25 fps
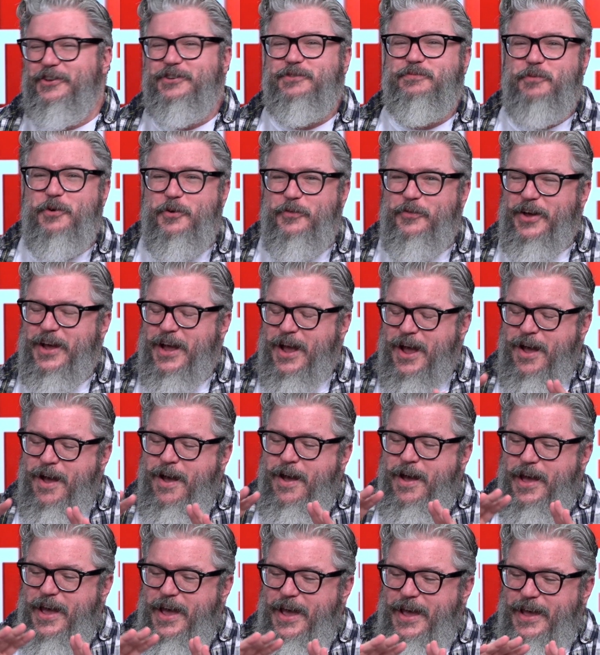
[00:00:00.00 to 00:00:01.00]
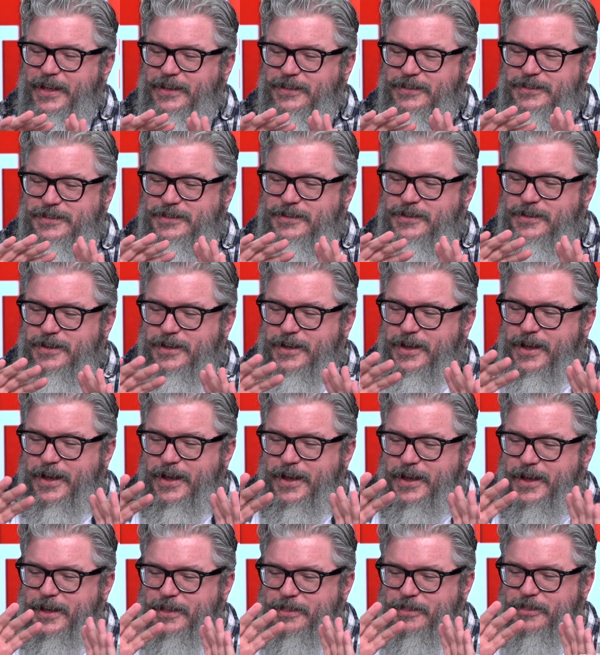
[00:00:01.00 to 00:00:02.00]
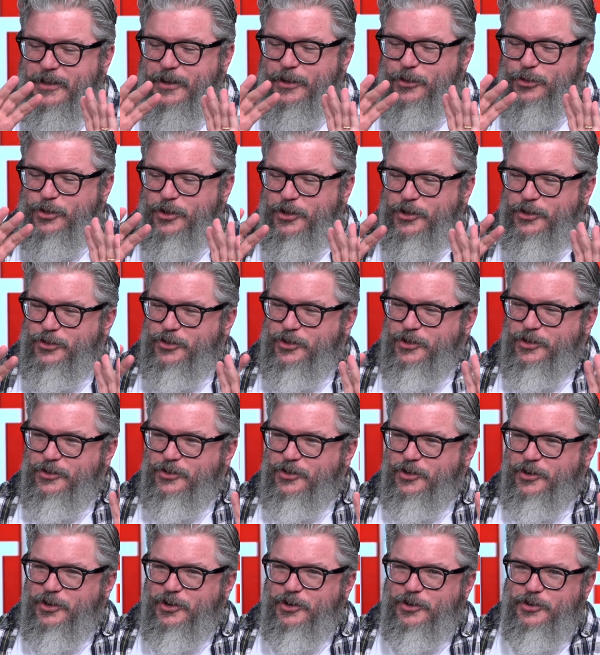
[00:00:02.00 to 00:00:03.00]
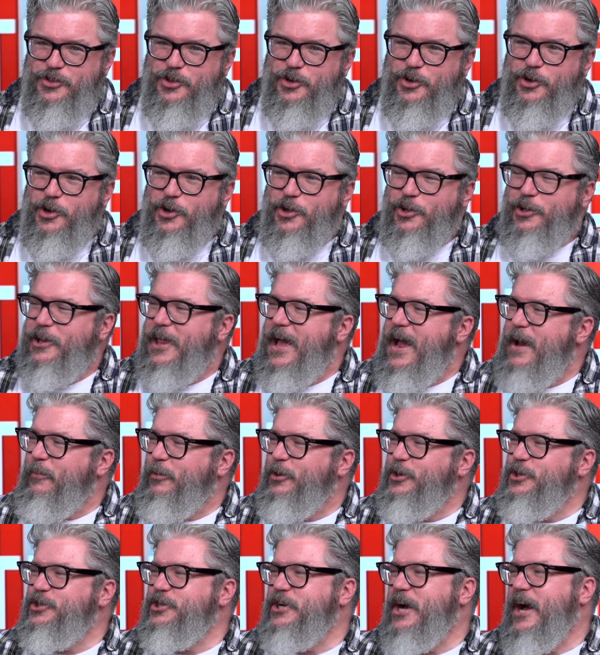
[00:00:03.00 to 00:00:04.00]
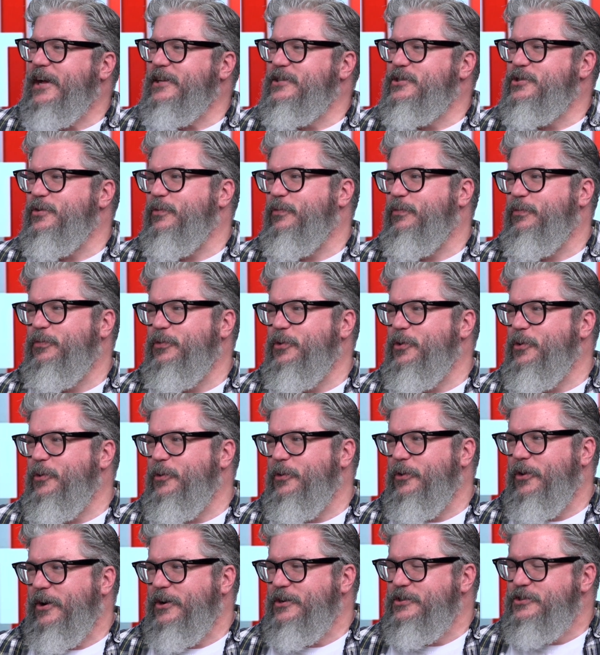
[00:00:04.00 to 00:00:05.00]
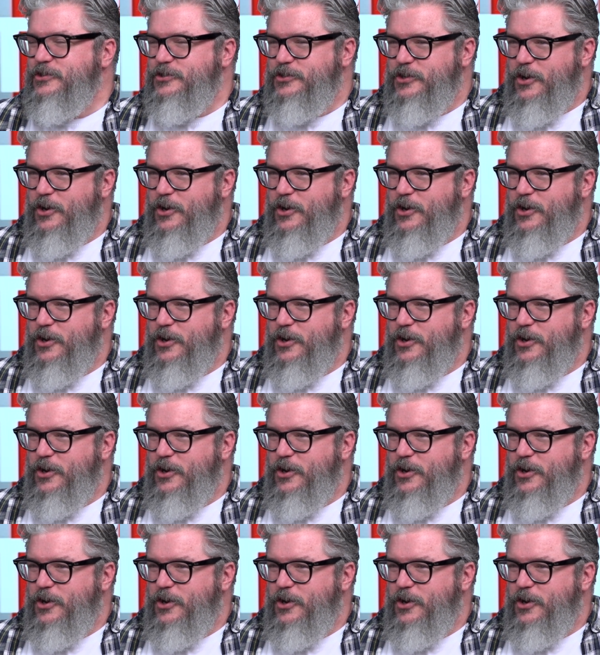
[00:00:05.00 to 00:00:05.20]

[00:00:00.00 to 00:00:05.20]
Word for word: And this movie, it the the the the, the glamour shots of food are yeah.